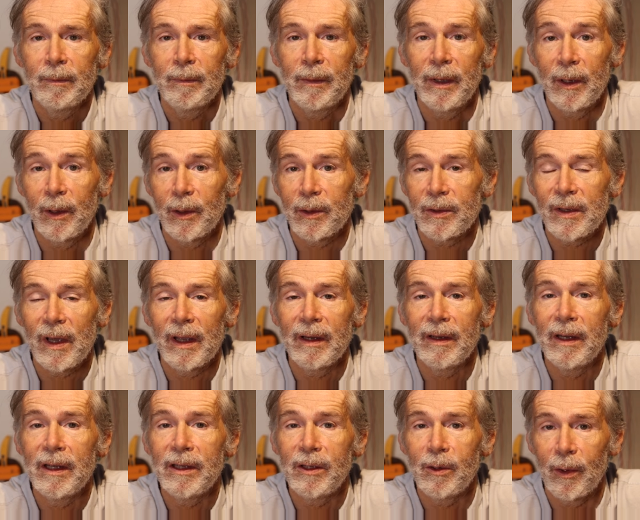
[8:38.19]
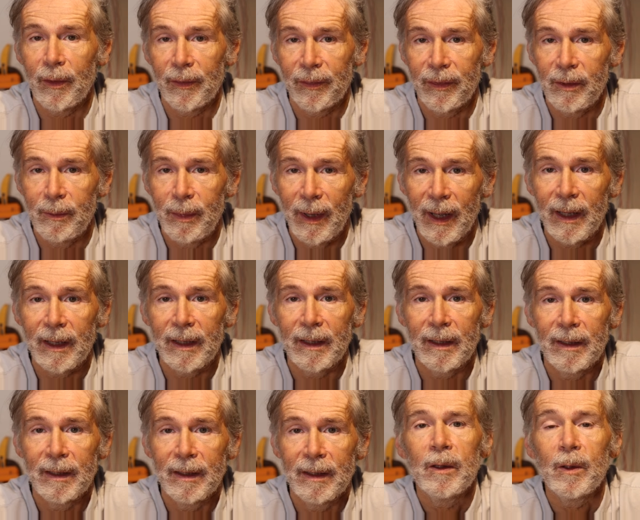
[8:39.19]
because I need your feedback.
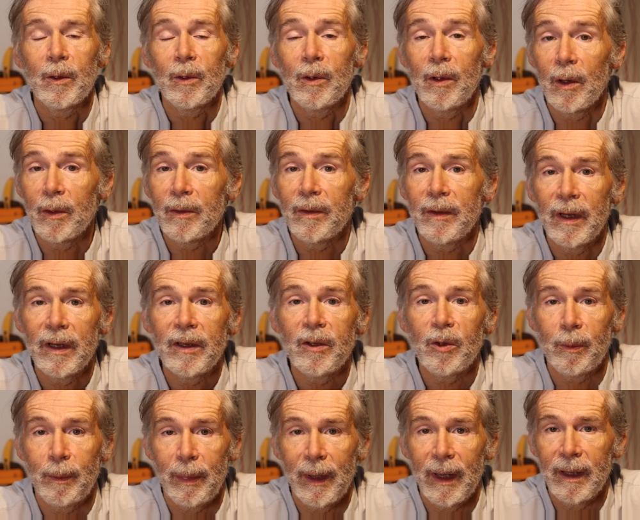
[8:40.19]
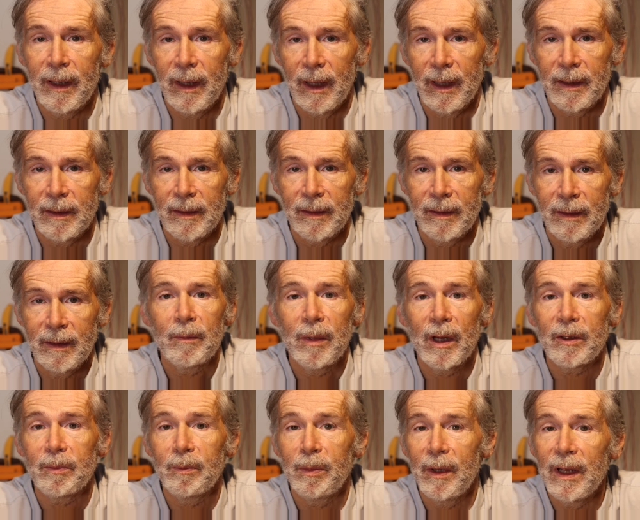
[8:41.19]
You don't need to pay yet,
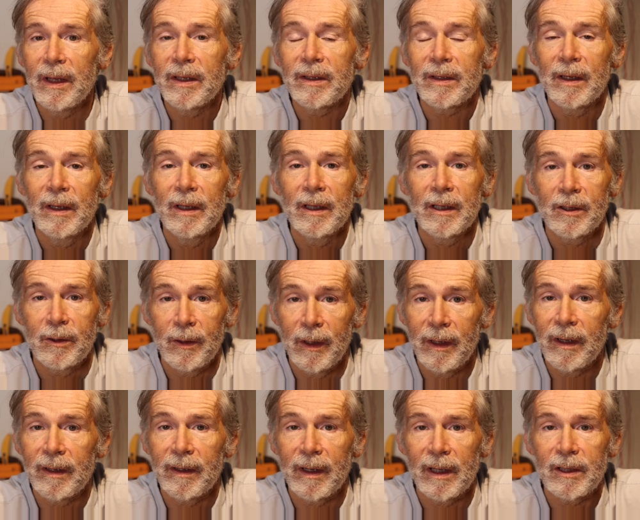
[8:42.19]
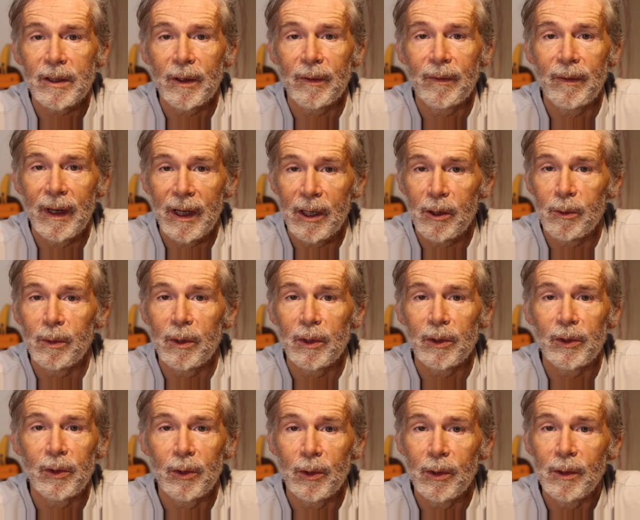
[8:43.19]
but please treat it as a valuable
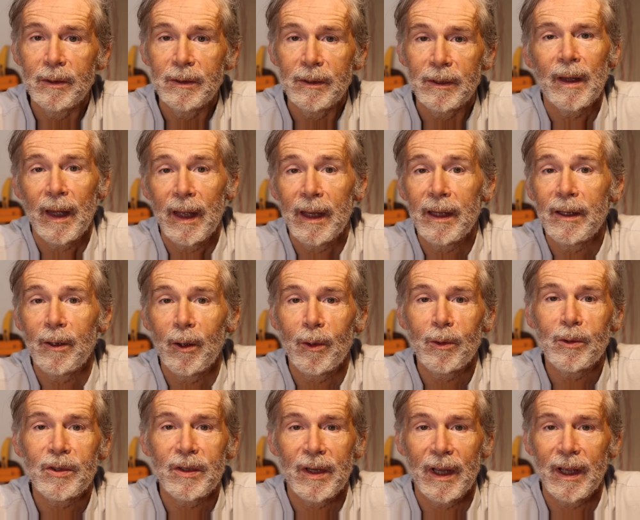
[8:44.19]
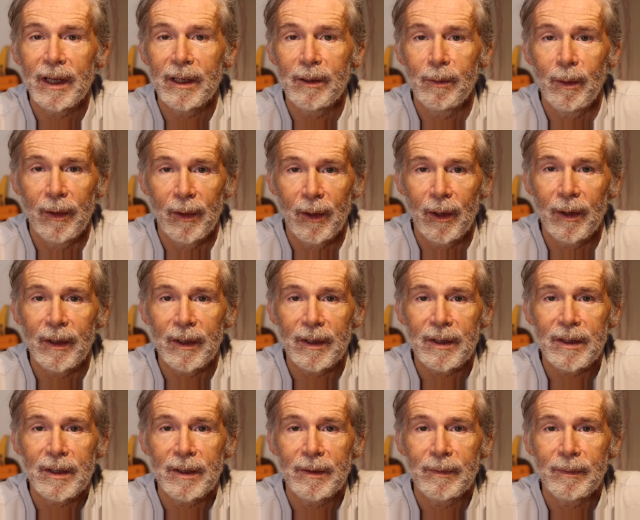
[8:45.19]
tool and don't share it with
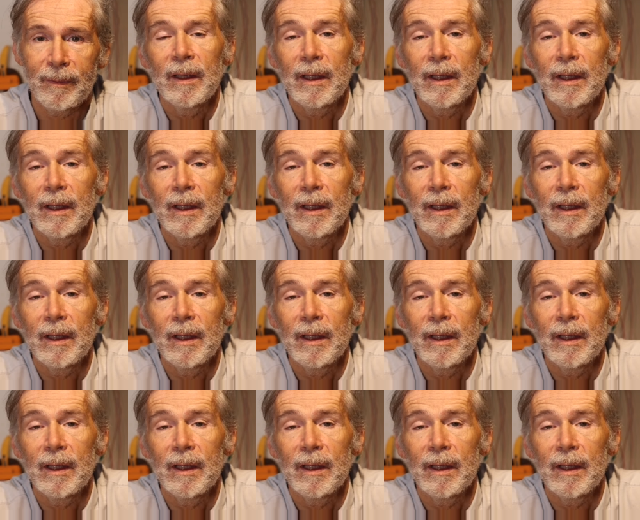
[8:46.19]
others.